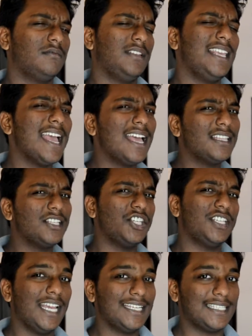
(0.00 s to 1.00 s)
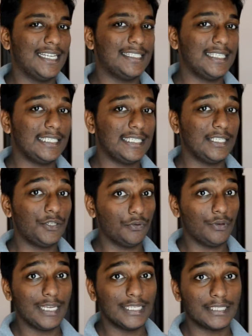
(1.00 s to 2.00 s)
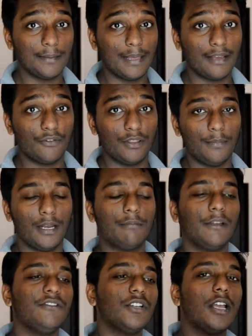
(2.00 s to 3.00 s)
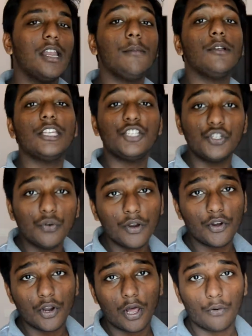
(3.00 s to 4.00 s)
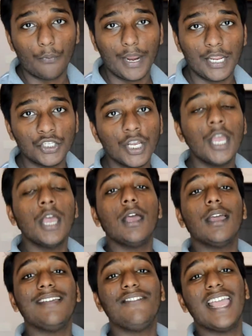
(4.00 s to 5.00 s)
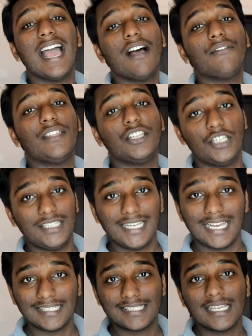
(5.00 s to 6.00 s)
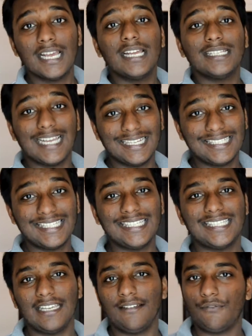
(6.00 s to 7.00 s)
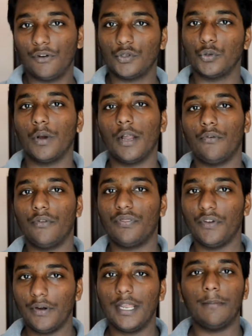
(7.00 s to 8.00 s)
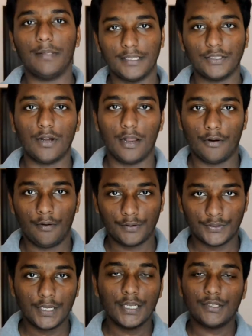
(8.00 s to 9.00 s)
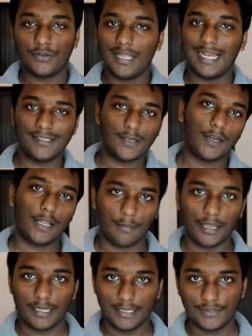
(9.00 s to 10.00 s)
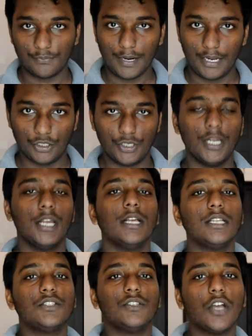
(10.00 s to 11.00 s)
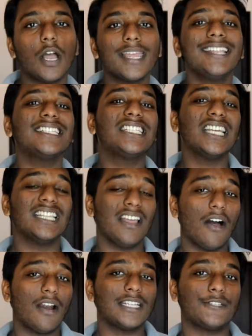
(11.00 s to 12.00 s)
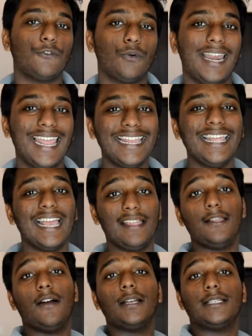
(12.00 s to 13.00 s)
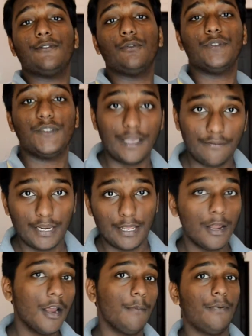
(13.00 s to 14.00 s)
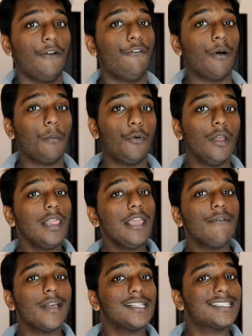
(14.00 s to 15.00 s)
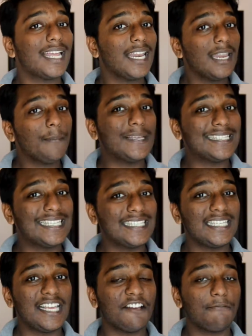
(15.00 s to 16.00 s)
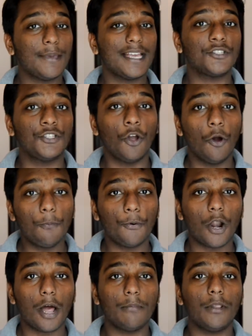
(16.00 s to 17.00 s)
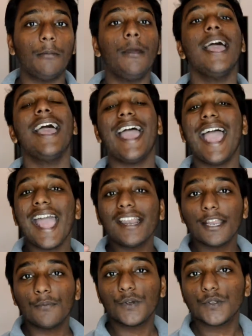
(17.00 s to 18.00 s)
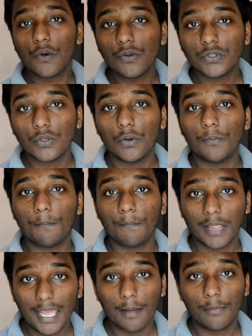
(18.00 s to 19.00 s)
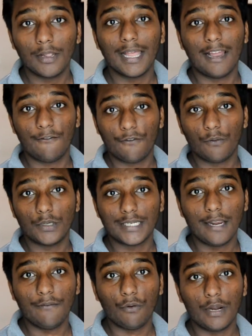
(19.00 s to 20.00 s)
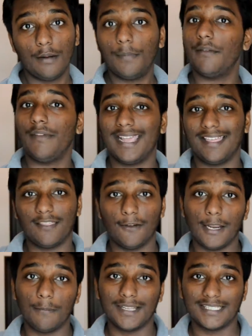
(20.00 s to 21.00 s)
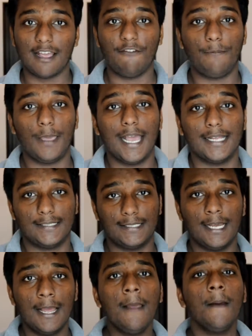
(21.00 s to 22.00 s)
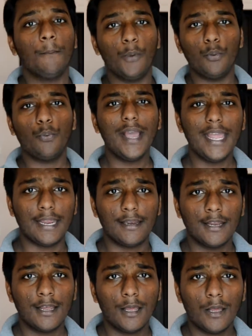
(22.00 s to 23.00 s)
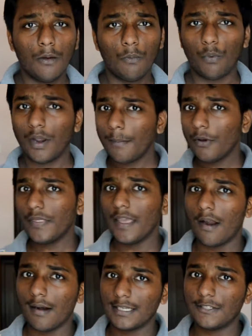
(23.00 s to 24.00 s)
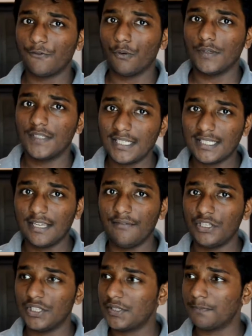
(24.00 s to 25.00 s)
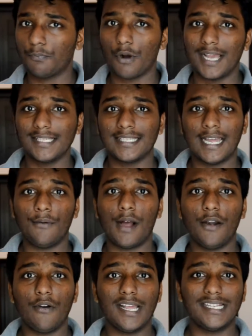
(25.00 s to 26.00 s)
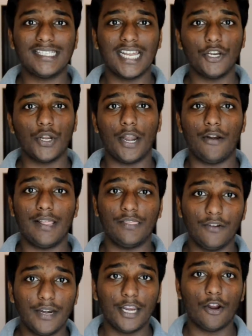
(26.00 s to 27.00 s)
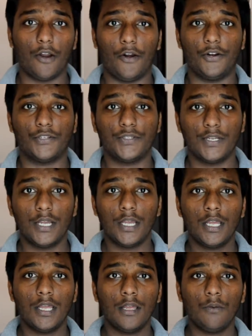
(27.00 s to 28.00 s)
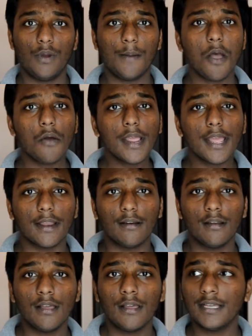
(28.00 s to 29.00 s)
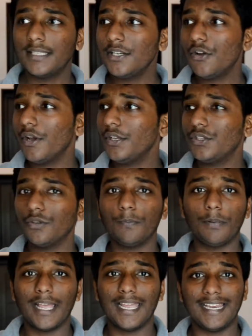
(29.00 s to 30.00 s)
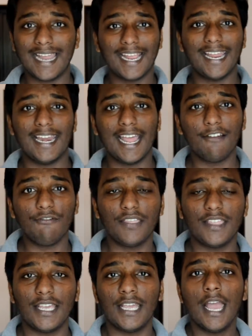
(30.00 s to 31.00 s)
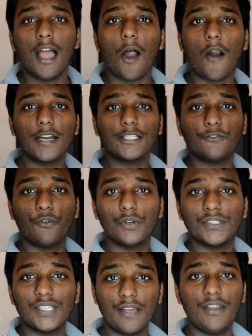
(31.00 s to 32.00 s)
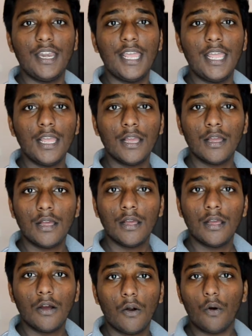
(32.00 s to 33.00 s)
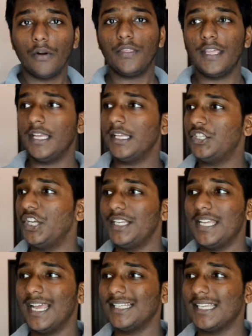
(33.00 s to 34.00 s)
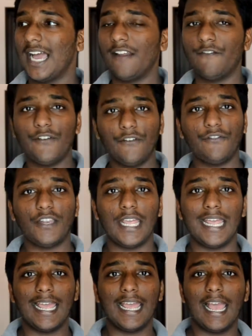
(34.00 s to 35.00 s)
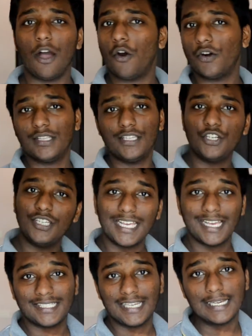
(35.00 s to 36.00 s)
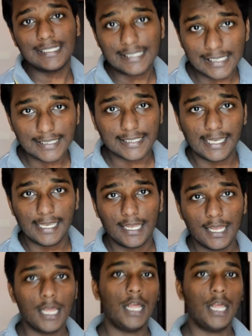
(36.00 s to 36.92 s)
Yeah, the GTX 1062 is the bang for the buck. We're talking about the $200 range. If we have the GTX 1060 for $230+, so that's not coming in this range. So talking the RX 480 and the RX 470 performed really well, 1080p 60 FPS, no problem, and it was also playable at 1440p. We get 30+ FPS. But wait, what about the RX 460, which is priced at $110 to $130? What about it? Is it going to play neck and neck with the RX 470 or the GTX 950 or the GTX 960?